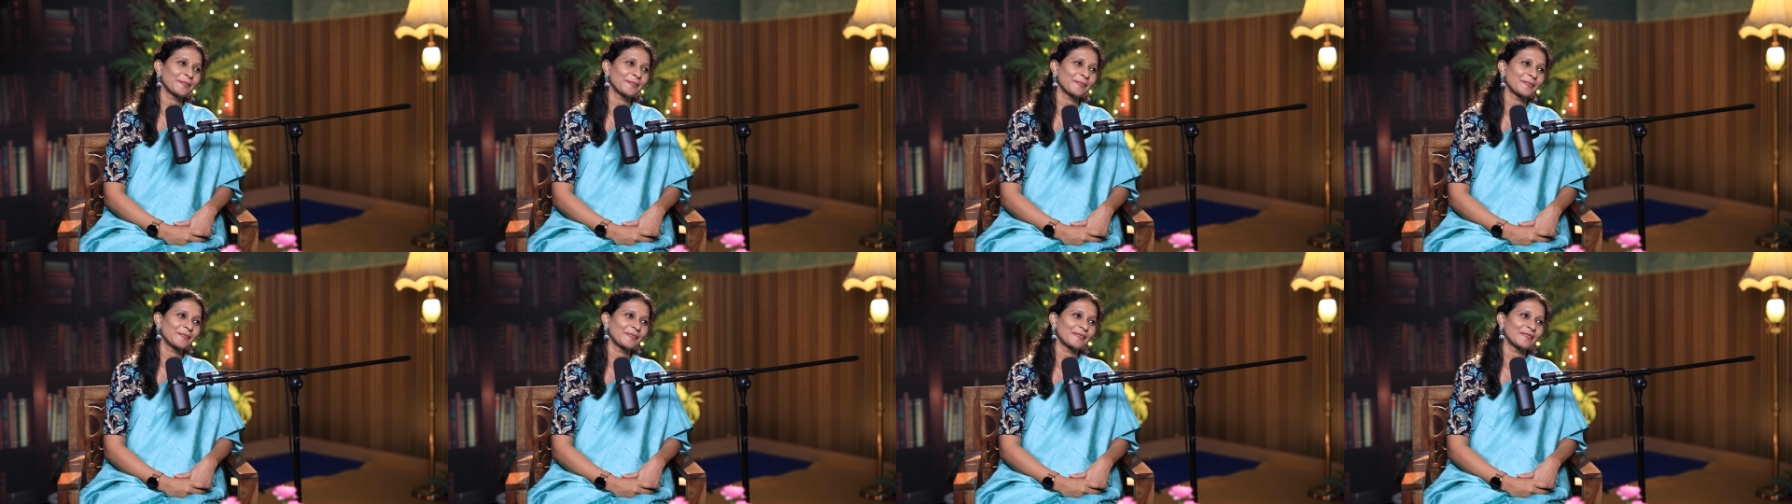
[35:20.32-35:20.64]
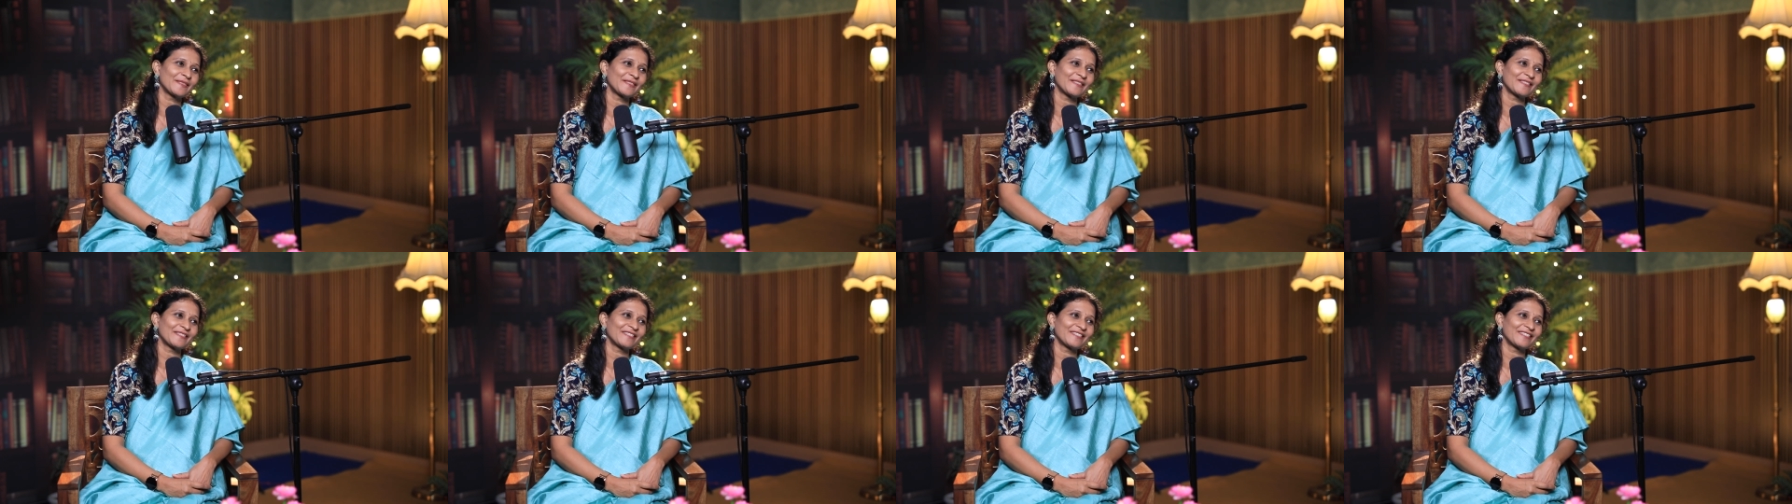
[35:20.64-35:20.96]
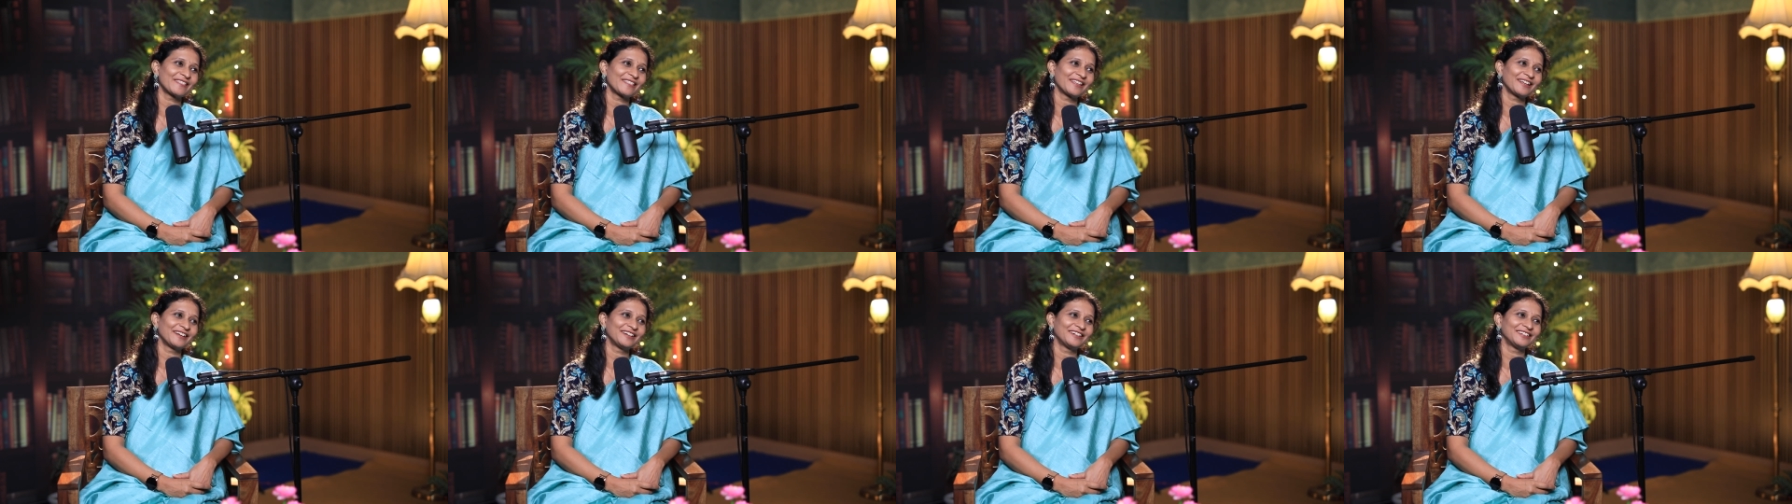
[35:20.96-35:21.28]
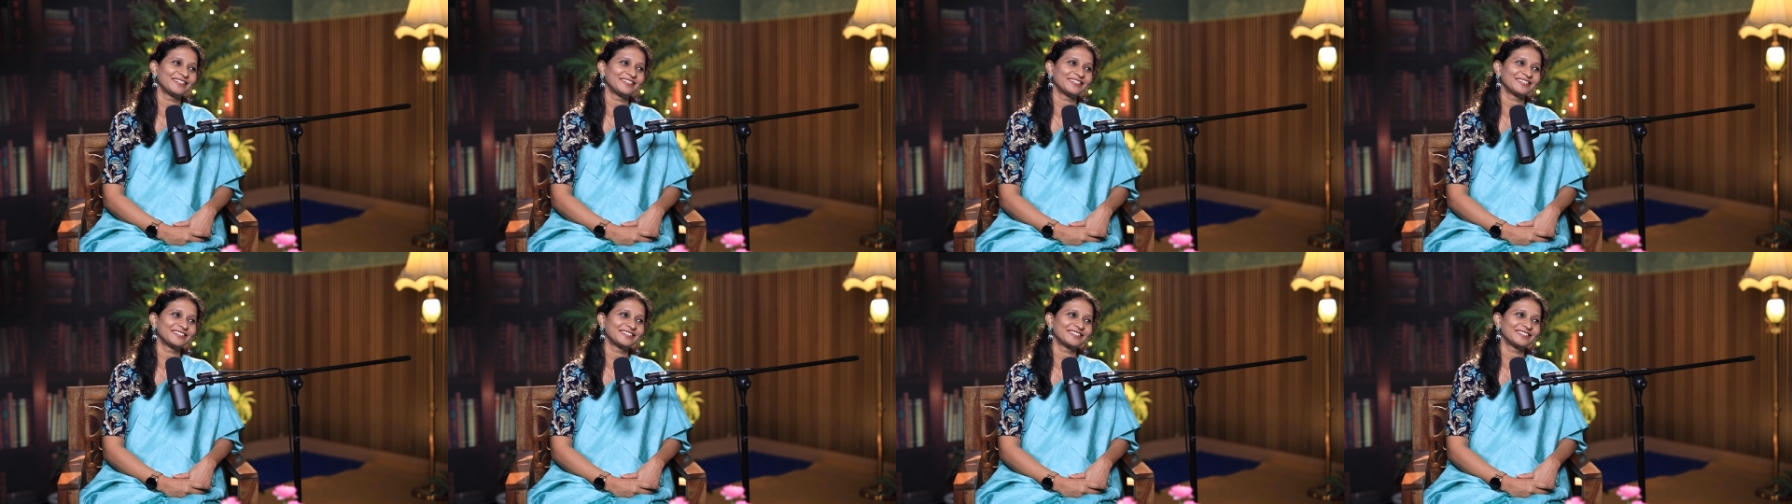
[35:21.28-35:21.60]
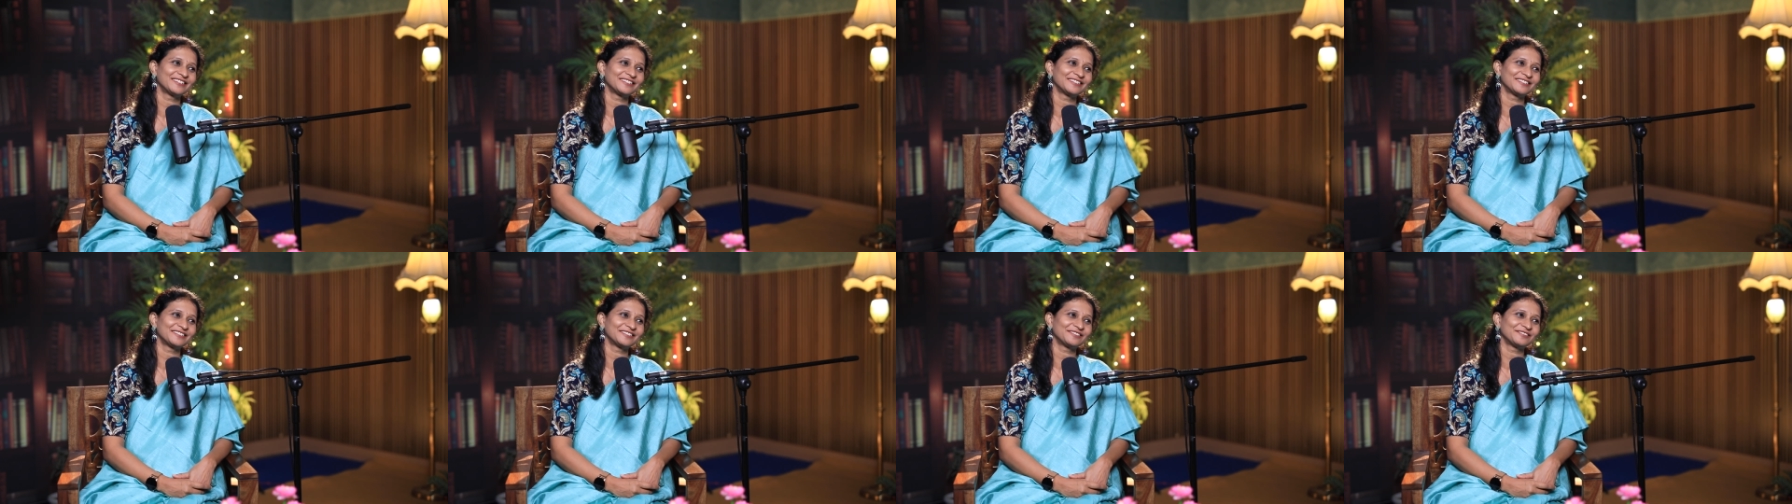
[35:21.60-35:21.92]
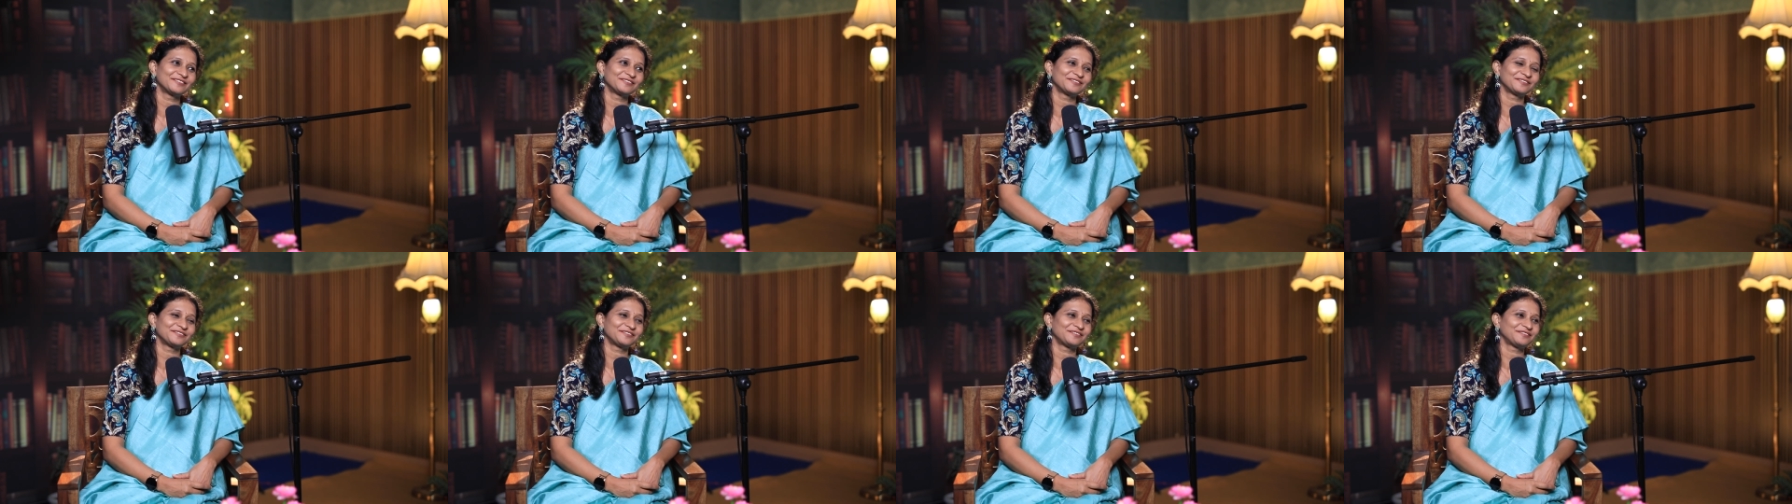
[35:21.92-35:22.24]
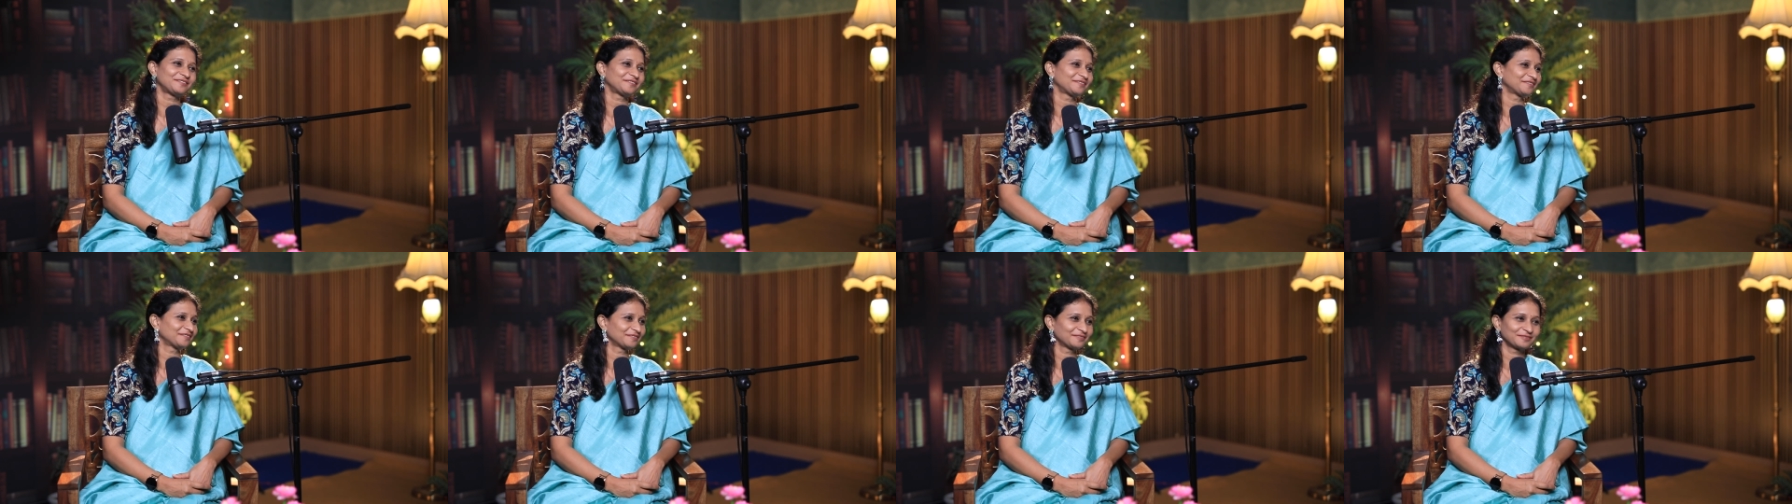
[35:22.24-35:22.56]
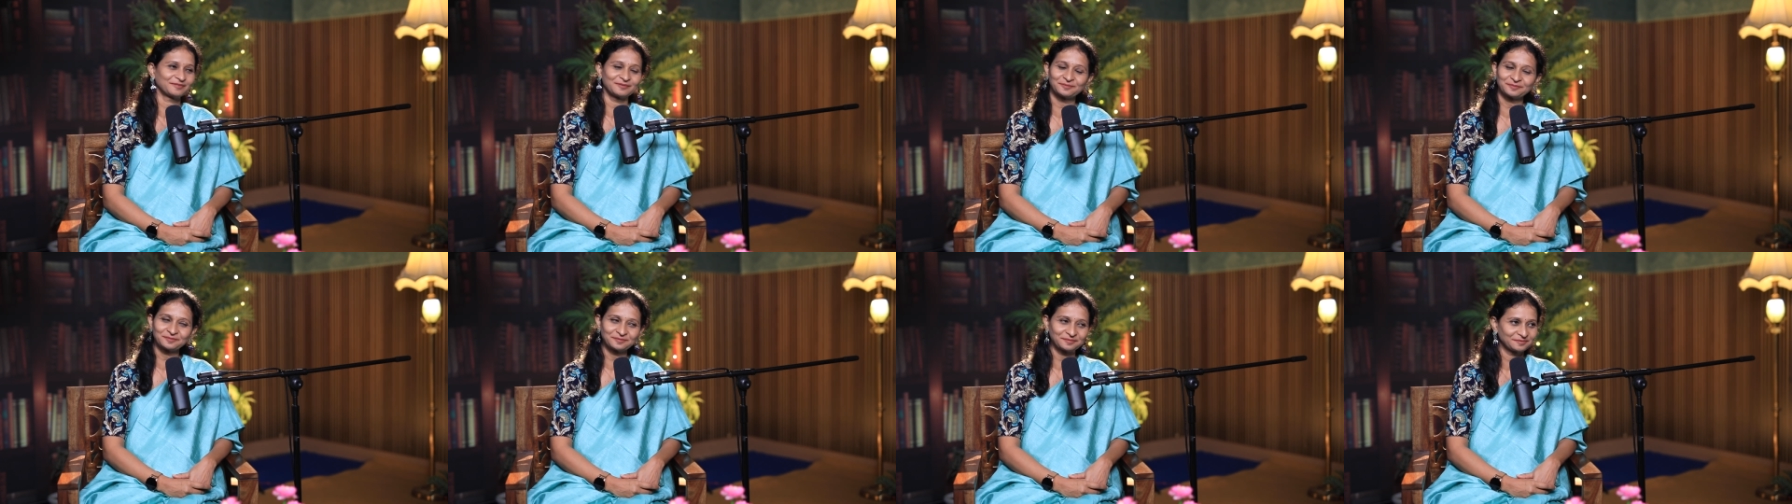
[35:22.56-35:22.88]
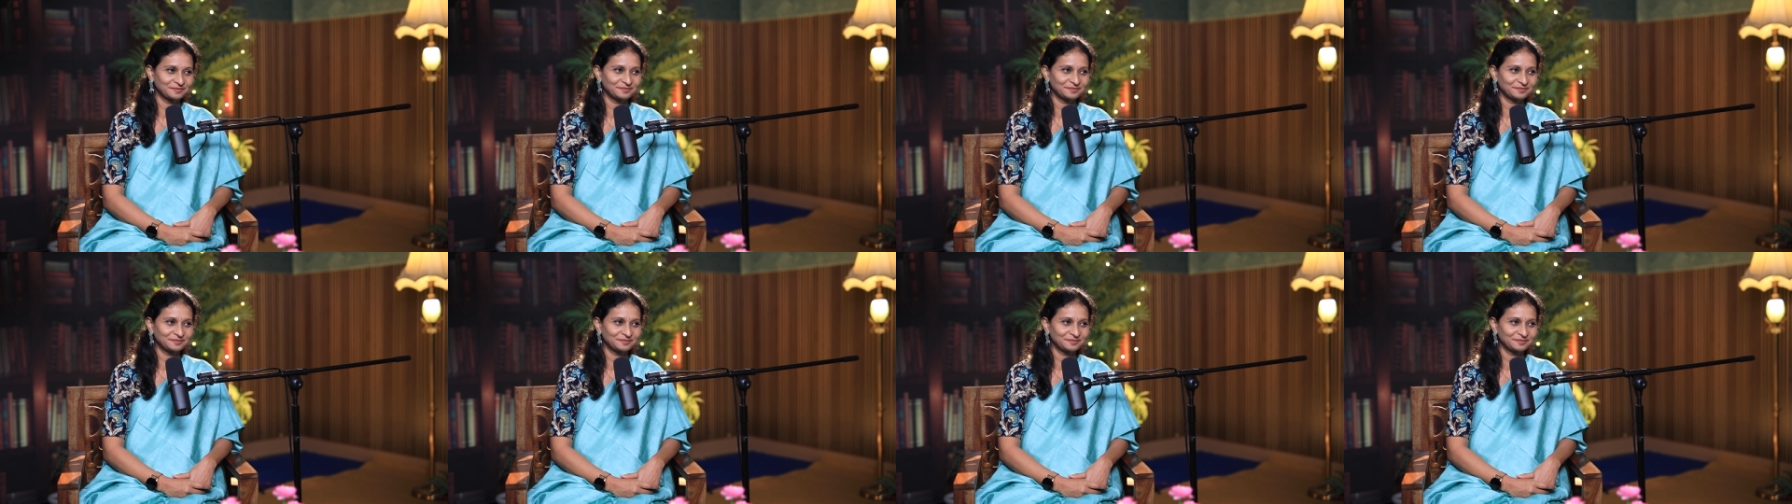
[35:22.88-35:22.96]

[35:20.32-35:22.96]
what they talk, talk,